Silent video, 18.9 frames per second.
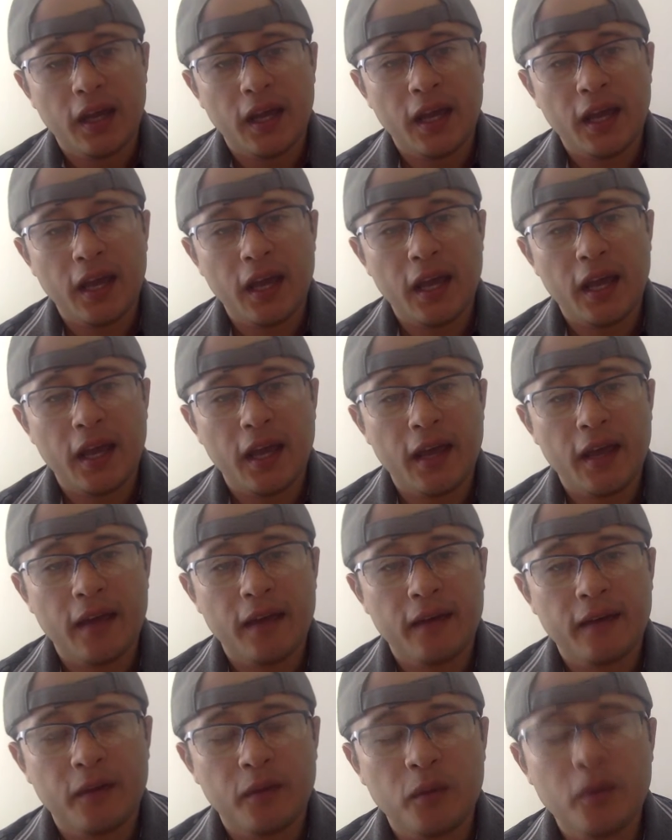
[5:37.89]

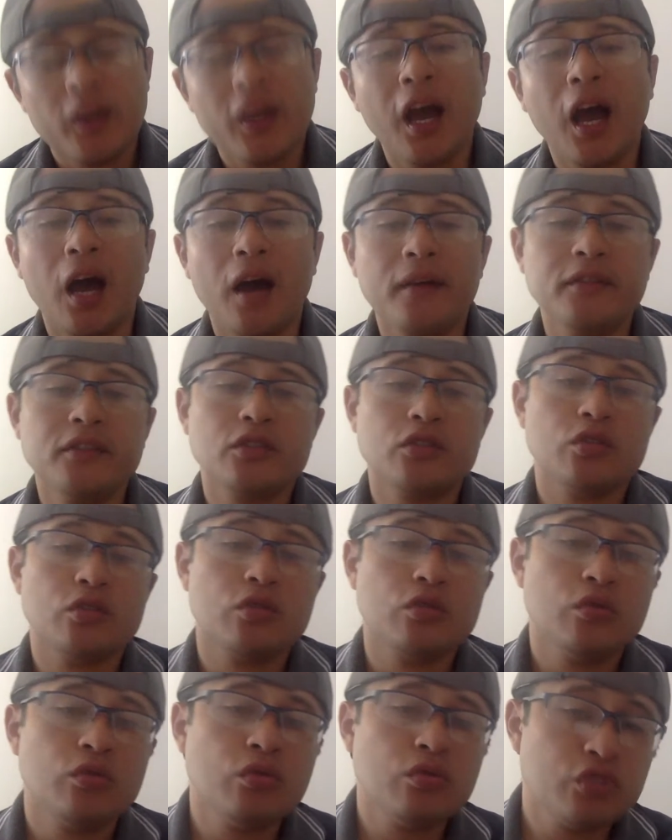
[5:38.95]
We have
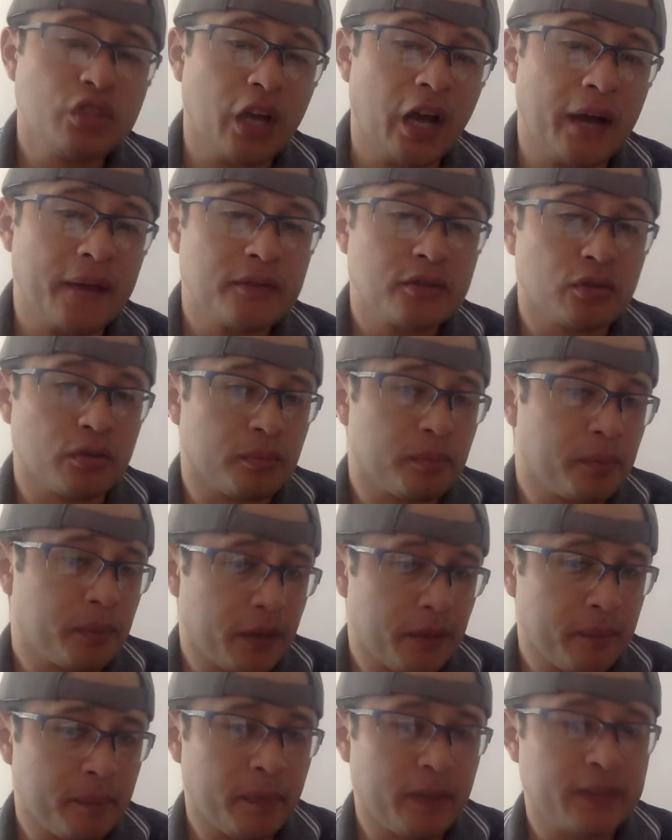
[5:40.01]
two types of
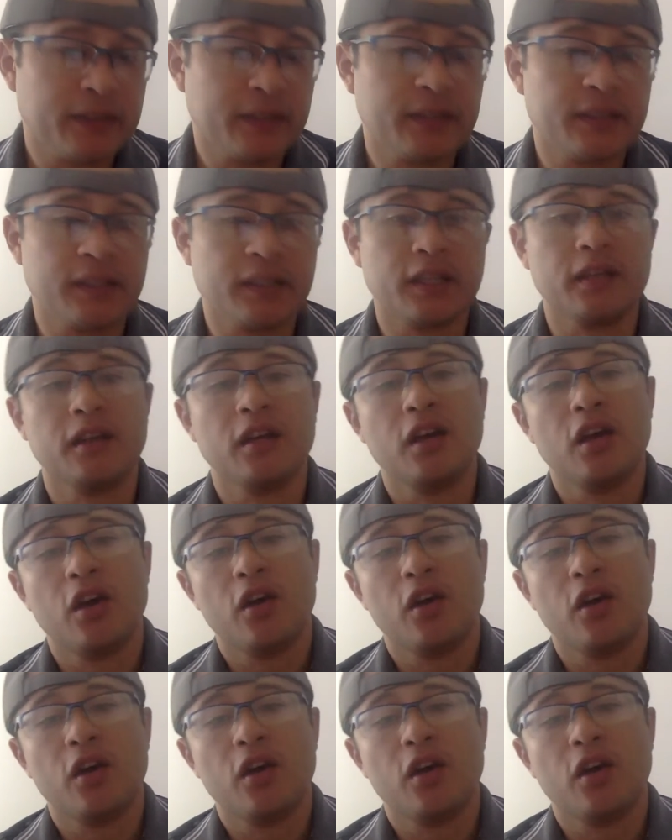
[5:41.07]
brain plasticity.